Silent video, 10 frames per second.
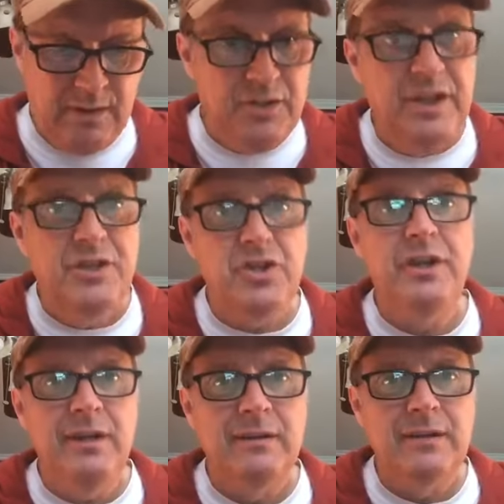
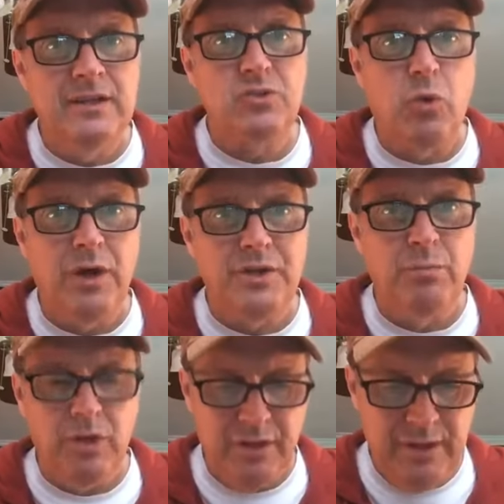Teaching is what to
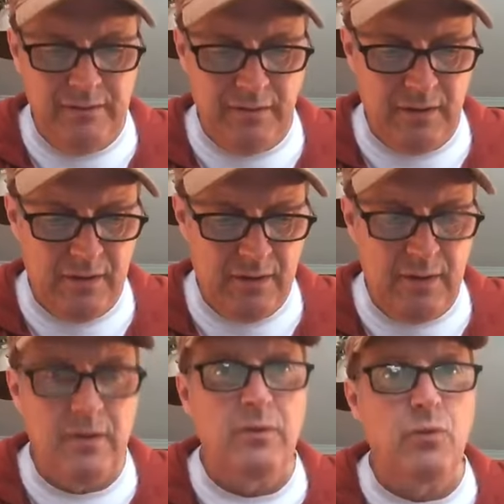believe,
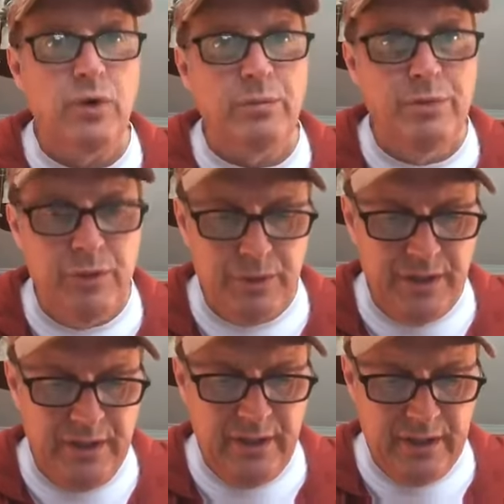
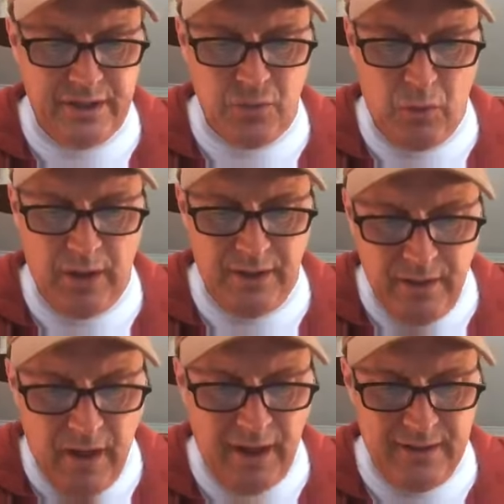rebuking is what
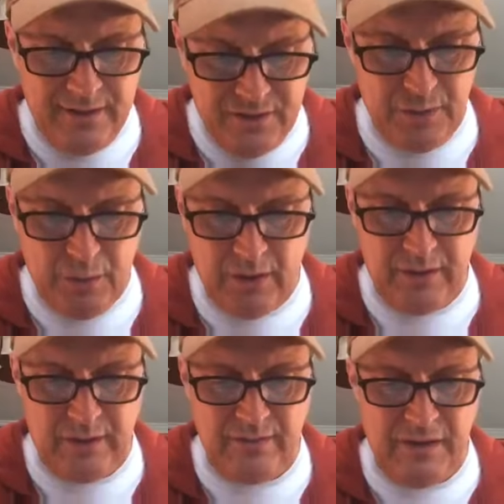not to
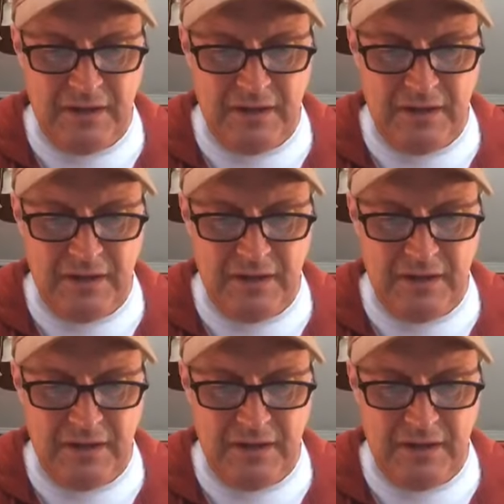believe.